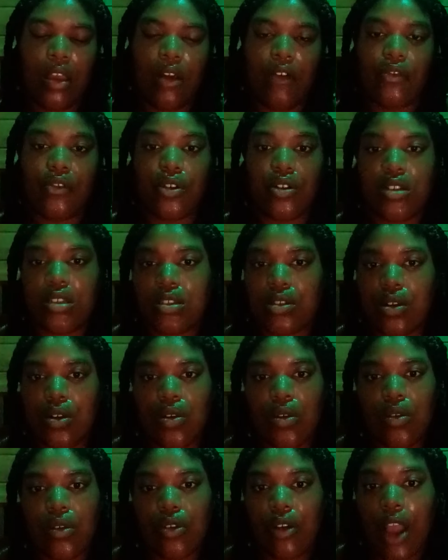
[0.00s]
Of course, the
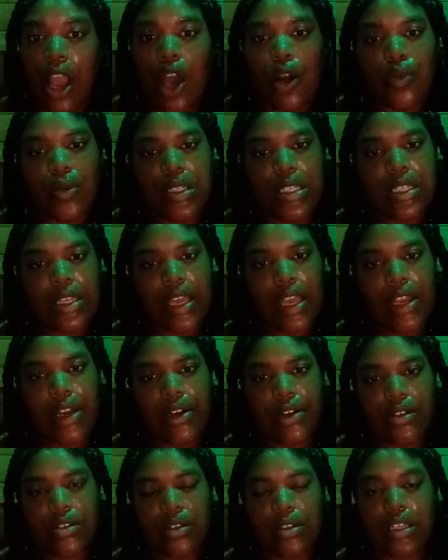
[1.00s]
whole crowd was
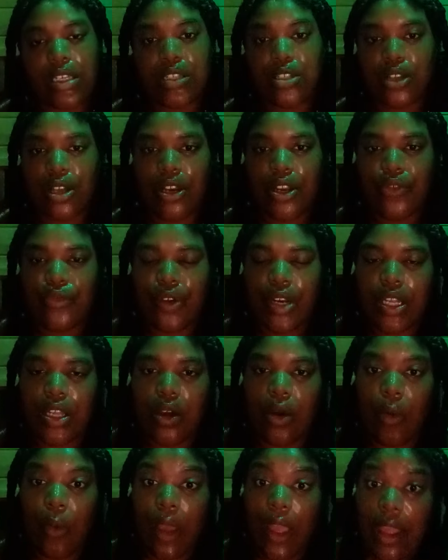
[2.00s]
scared, so they started running
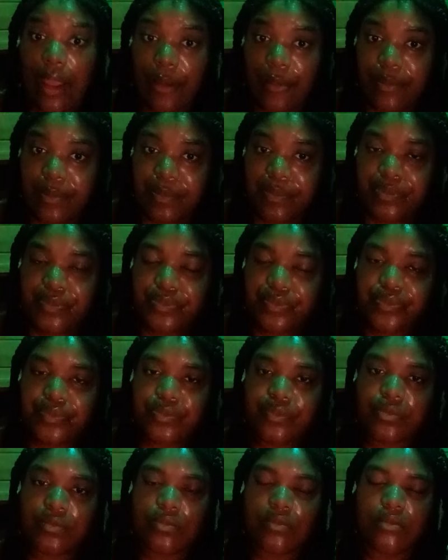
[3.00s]
away.
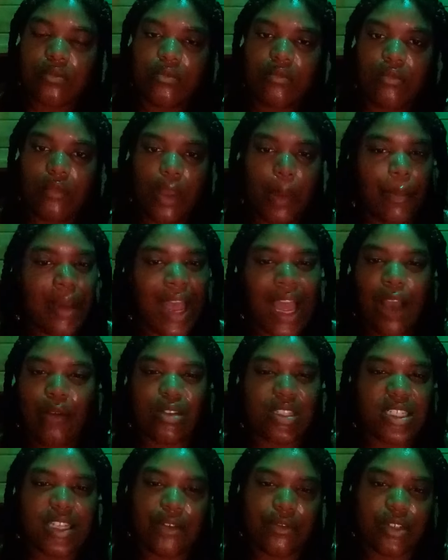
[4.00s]
But I
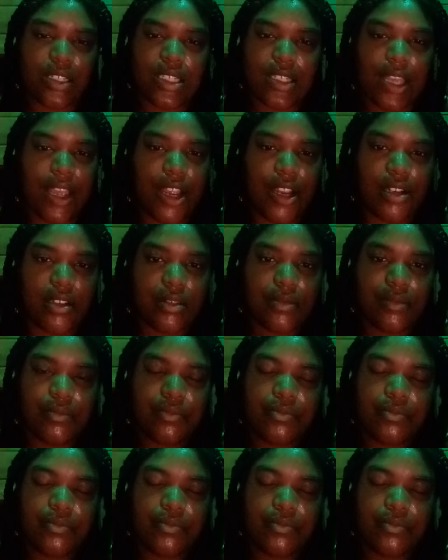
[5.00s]
was never scared